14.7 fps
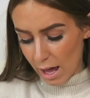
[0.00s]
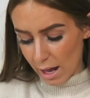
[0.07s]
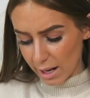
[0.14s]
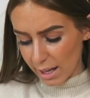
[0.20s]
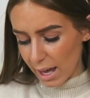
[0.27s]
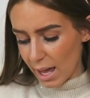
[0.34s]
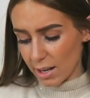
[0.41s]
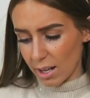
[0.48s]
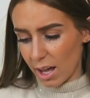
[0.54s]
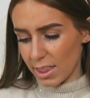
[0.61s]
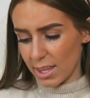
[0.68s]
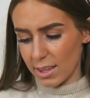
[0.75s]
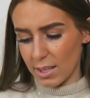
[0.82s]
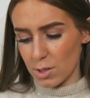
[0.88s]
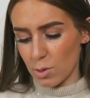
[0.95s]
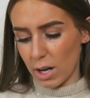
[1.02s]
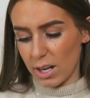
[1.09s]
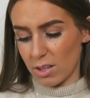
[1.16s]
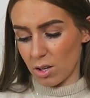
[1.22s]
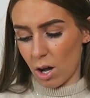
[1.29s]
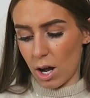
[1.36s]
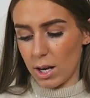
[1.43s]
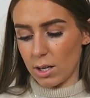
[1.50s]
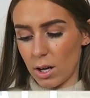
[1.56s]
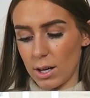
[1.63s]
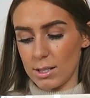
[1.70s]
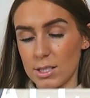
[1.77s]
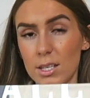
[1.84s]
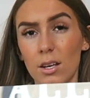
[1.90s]
And again, I think these were like
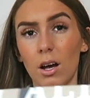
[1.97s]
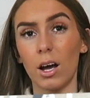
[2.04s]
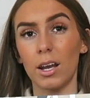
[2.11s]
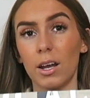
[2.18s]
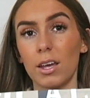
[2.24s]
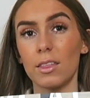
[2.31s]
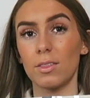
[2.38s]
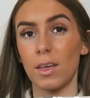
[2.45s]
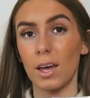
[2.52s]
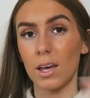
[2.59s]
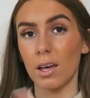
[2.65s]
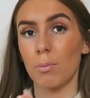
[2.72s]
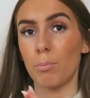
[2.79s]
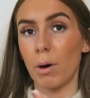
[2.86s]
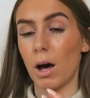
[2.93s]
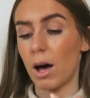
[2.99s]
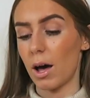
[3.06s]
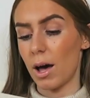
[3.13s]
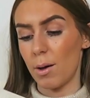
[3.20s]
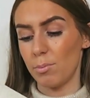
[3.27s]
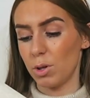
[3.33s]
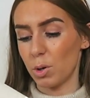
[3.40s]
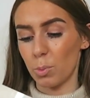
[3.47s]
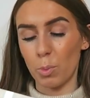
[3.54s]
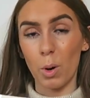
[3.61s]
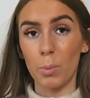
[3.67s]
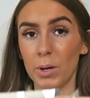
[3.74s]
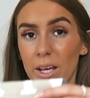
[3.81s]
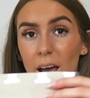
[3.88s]
$9.99, I think, but you could
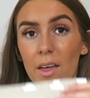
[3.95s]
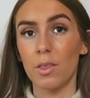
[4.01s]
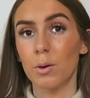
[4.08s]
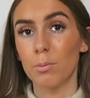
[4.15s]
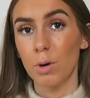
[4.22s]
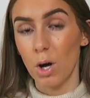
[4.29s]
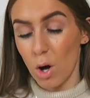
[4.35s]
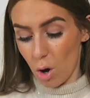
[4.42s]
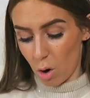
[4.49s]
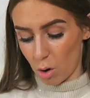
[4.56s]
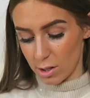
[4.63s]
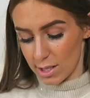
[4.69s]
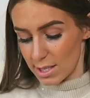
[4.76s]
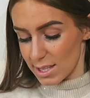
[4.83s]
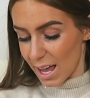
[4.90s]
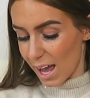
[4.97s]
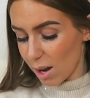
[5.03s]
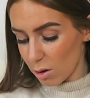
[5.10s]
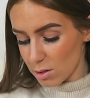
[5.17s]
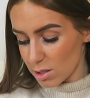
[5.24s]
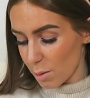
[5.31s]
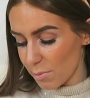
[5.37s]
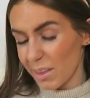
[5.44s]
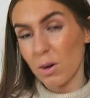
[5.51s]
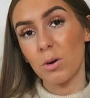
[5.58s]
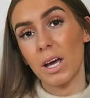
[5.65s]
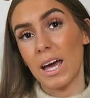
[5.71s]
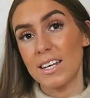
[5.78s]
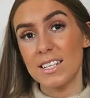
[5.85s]
probably get them on sale or
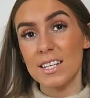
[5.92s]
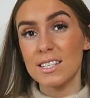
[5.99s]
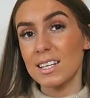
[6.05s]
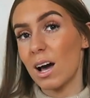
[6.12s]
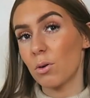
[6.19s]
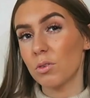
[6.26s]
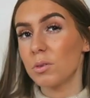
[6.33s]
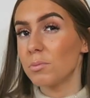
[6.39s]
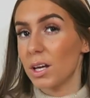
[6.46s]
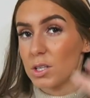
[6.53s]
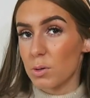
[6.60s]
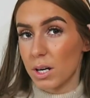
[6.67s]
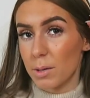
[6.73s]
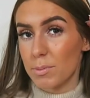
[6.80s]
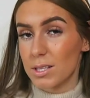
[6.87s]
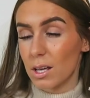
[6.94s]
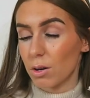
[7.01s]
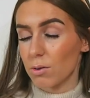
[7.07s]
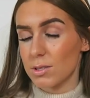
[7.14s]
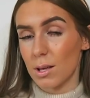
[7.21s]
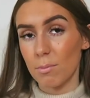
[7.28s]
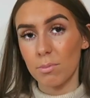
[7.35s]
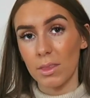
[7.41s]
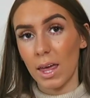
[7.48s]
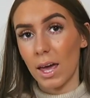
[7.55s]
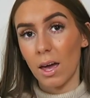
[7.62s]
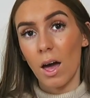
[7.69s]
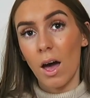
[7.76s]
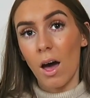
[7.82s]
something, or get a discount on them, like 20% or
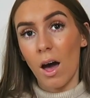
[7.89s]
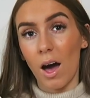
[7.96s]
something.